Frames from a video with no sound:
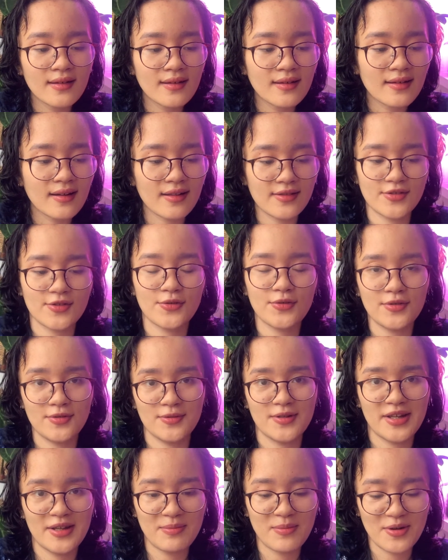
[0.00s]
I'll show you
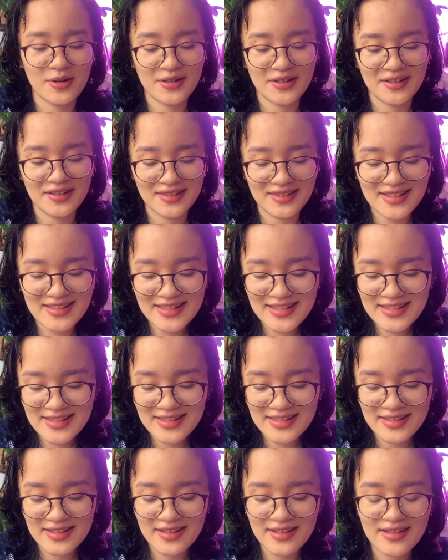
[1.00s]
why I bought it. This
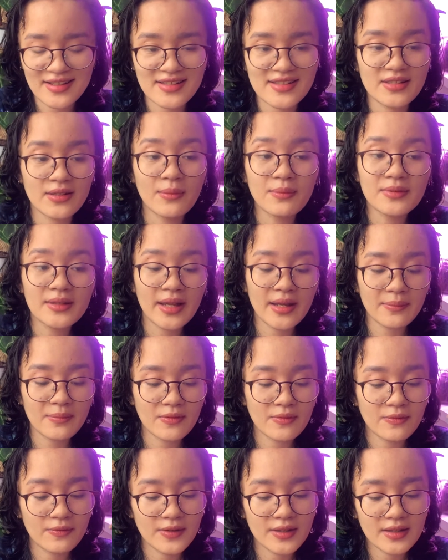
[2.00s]
is some type
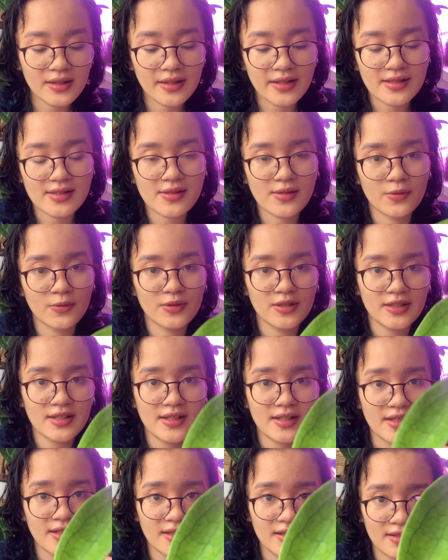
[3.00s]
of Finley
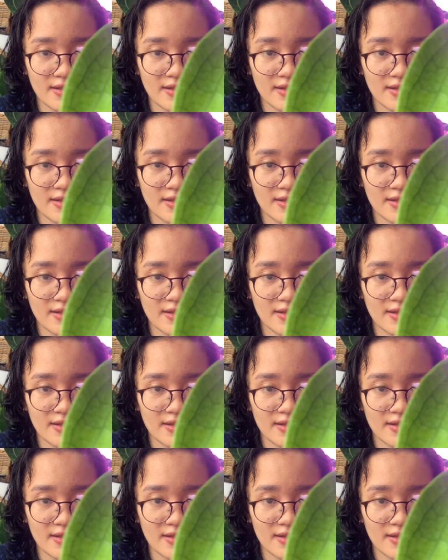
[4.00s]
Sonya.